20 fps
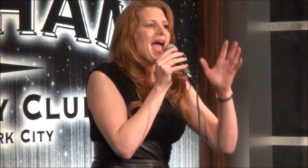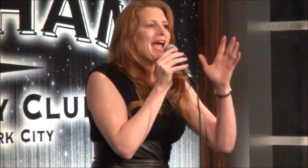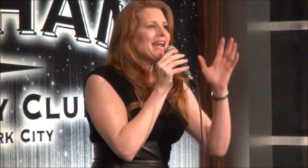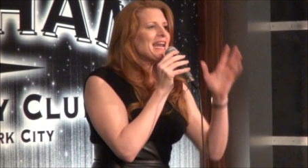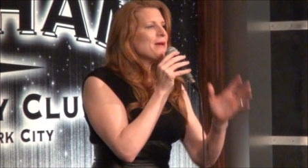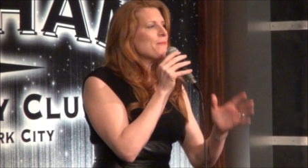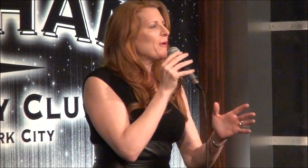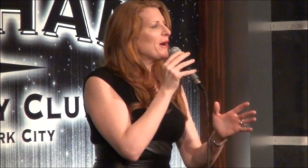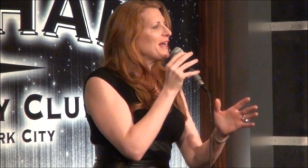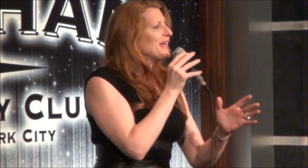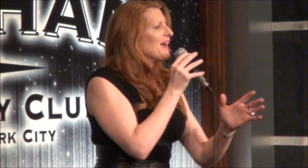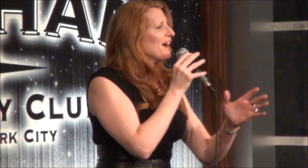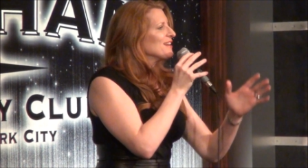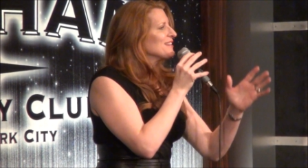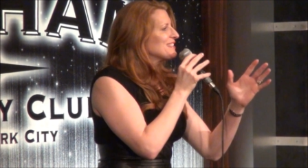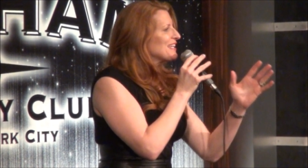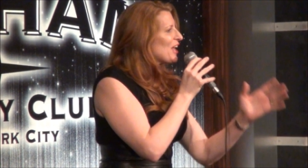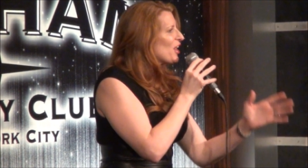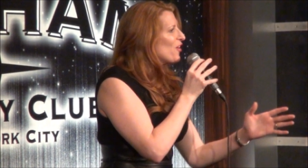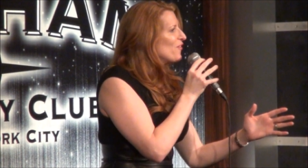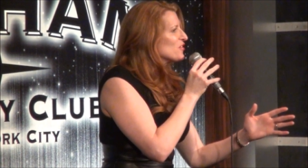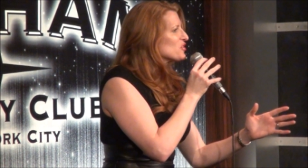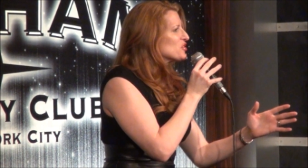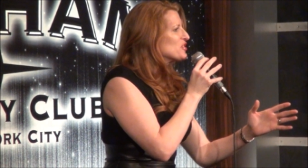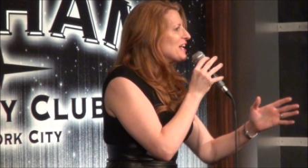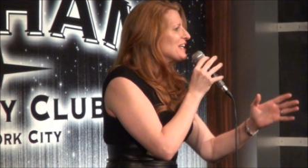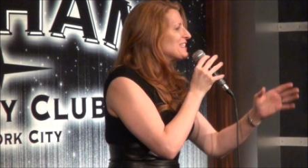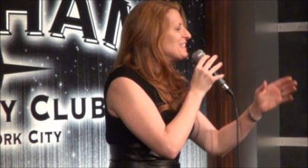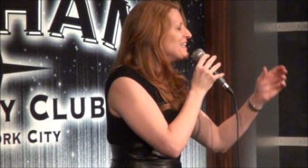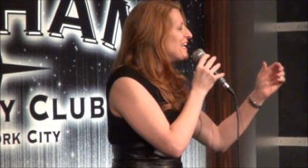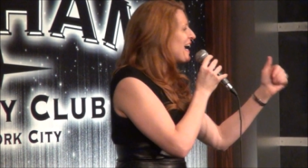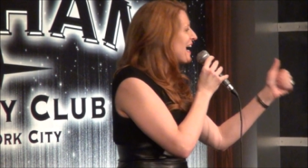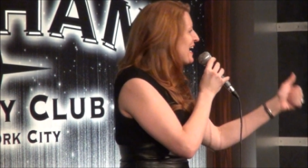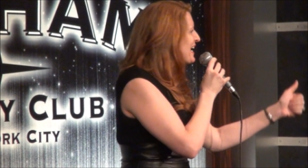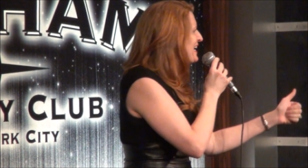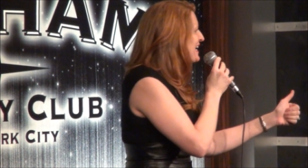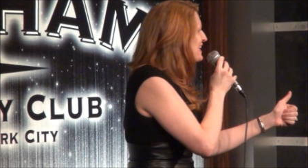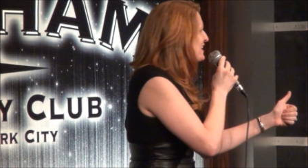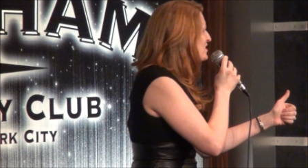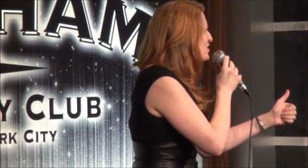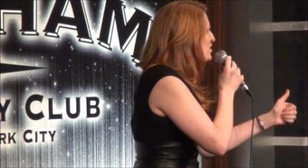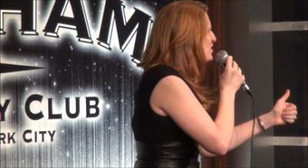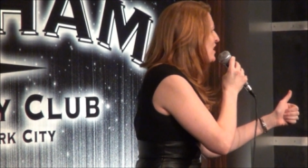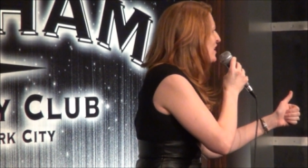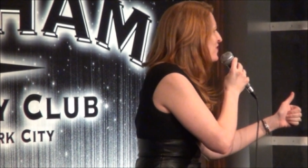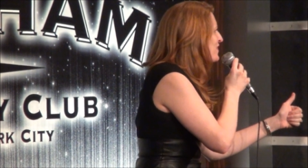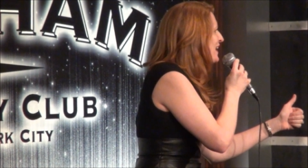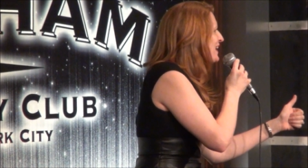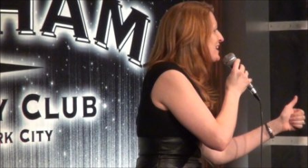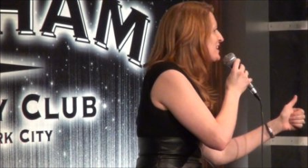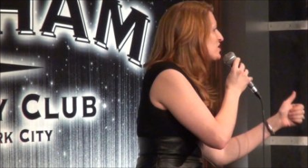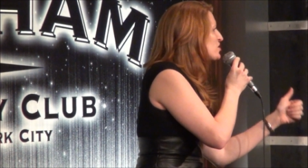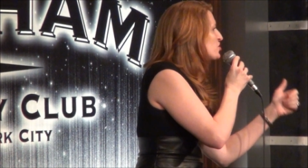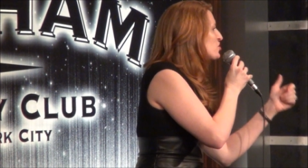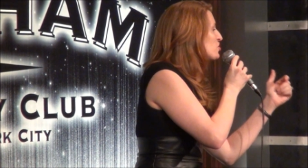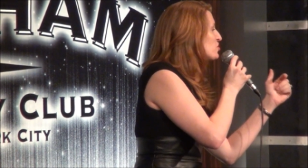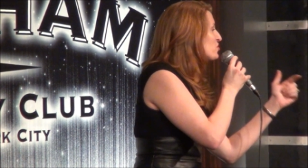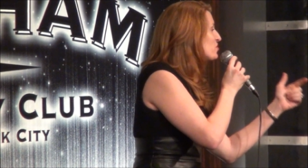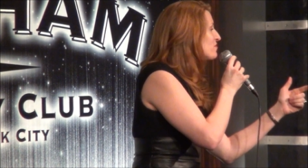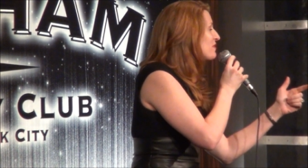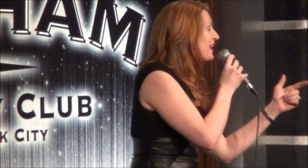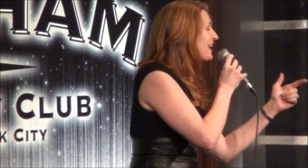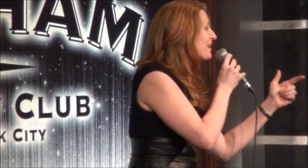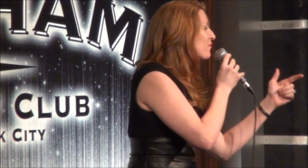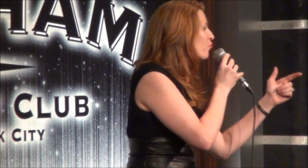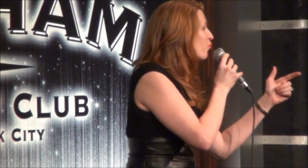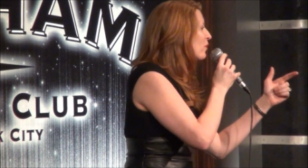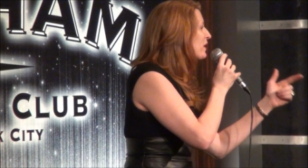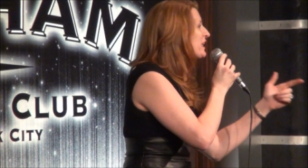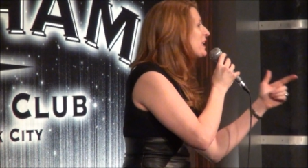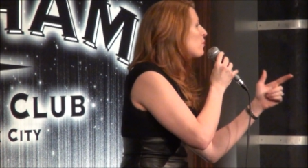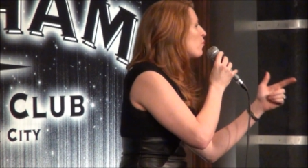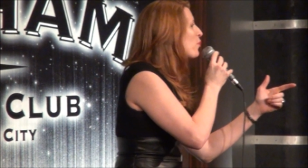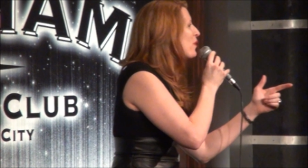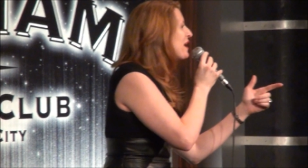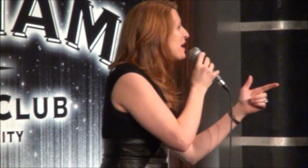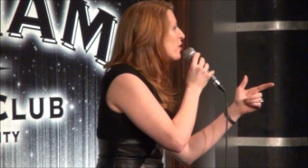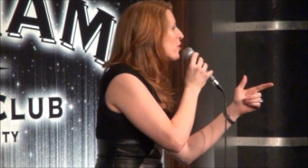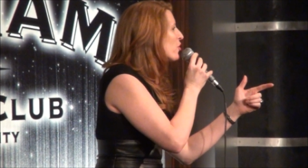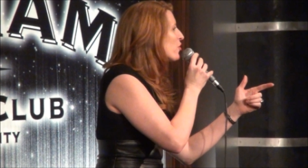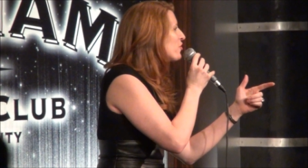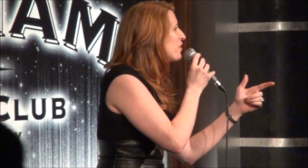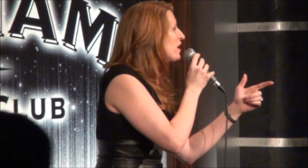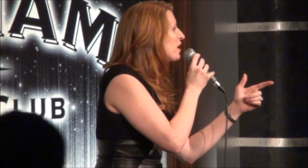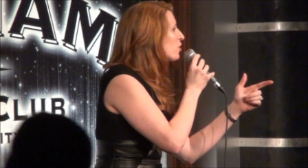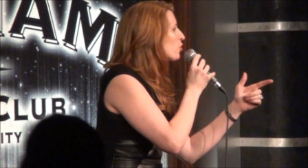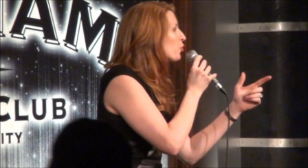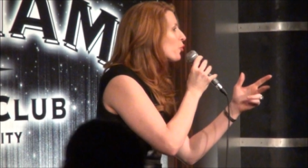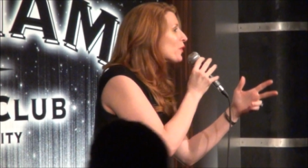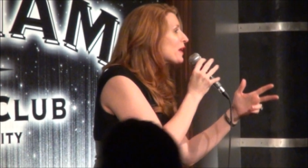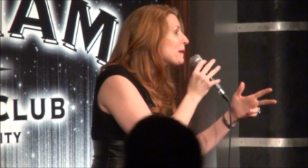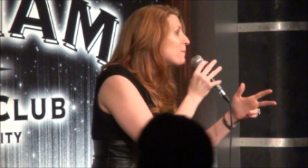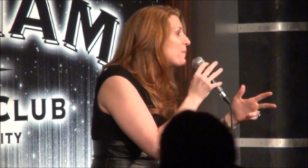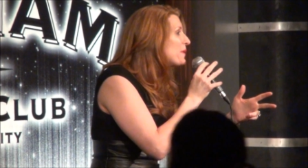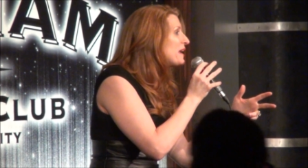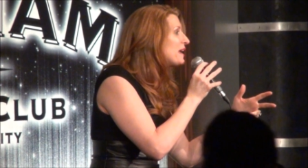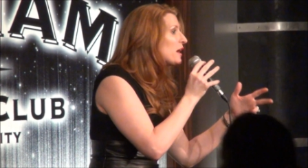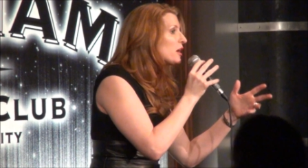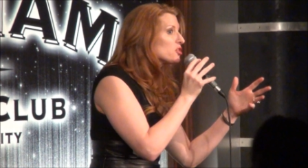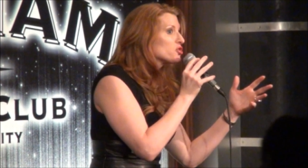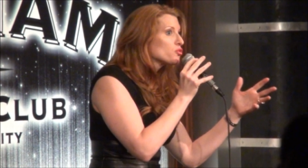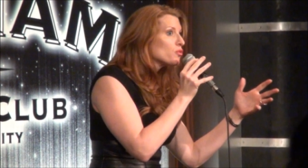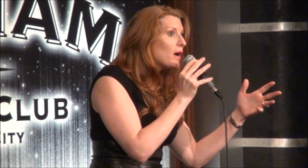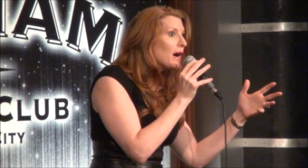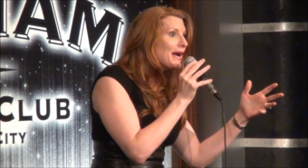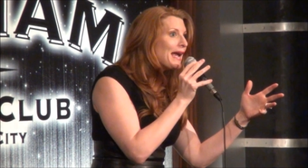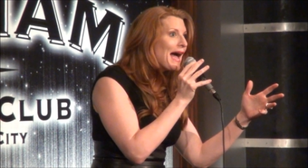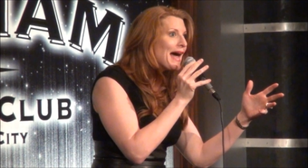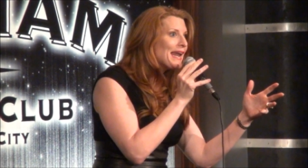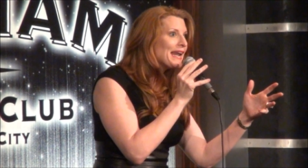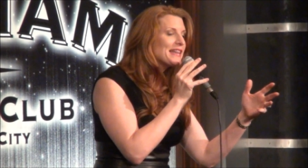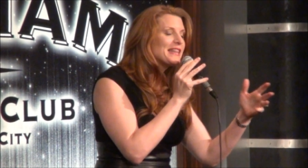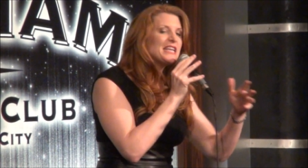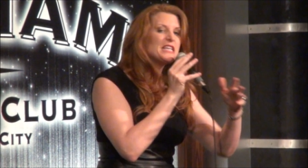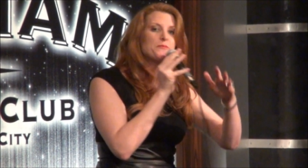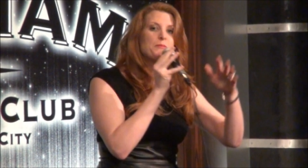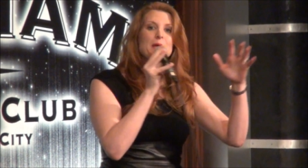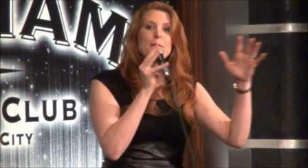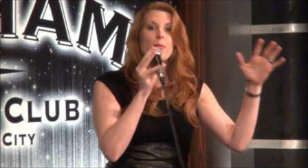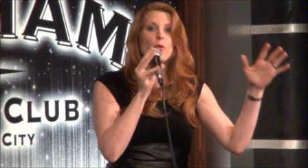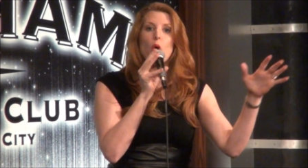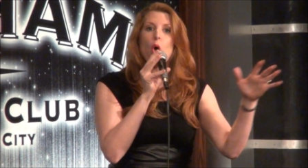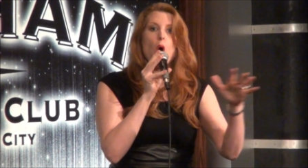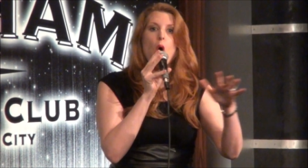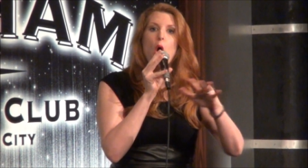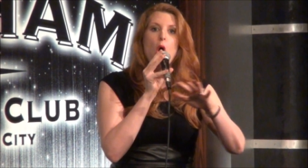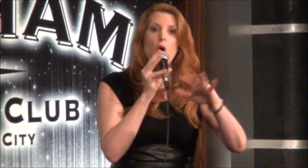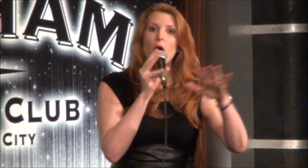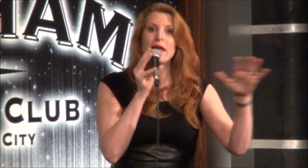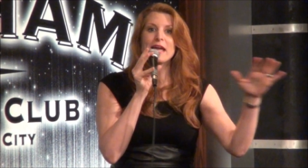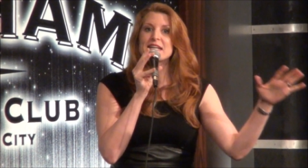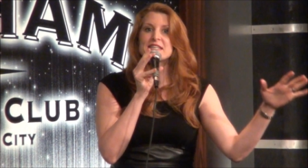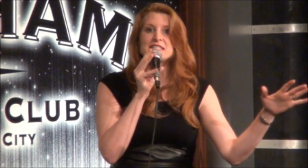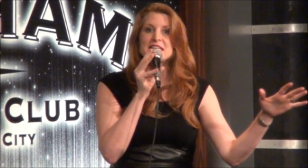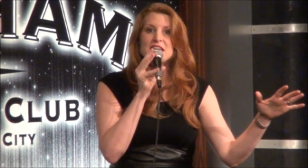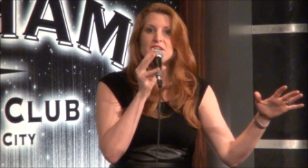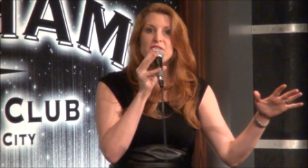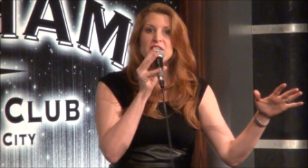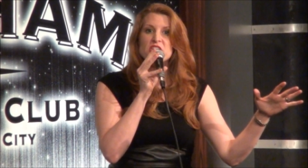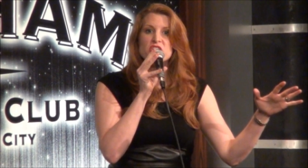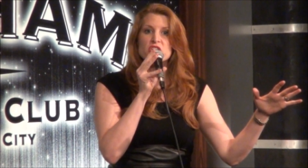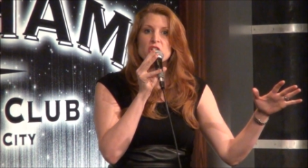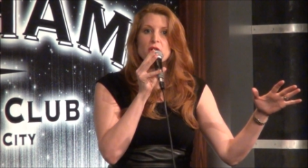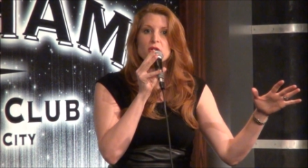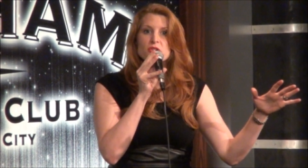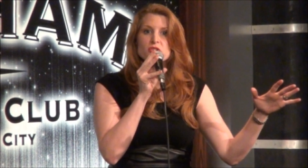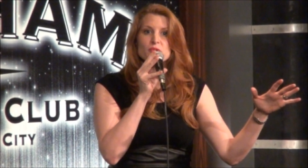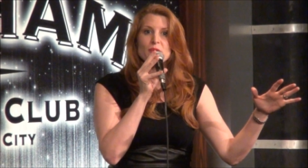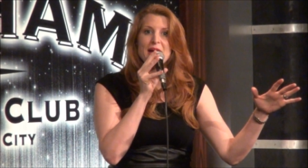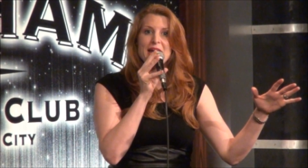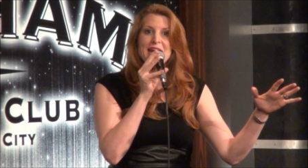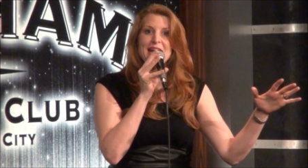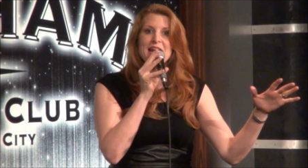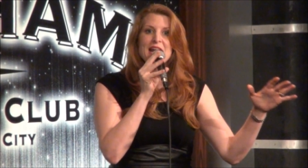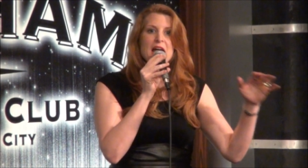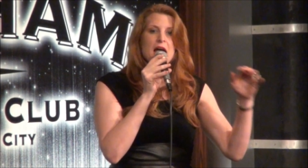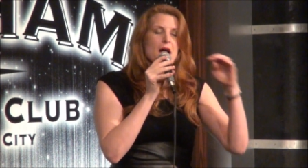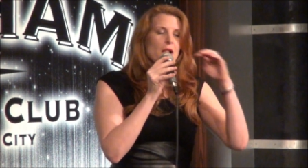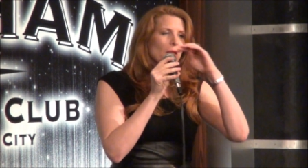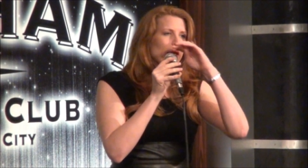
Anybody on television that's an idiot, that is like really weird, creepy, a drug addict, these people all get TV shows, right?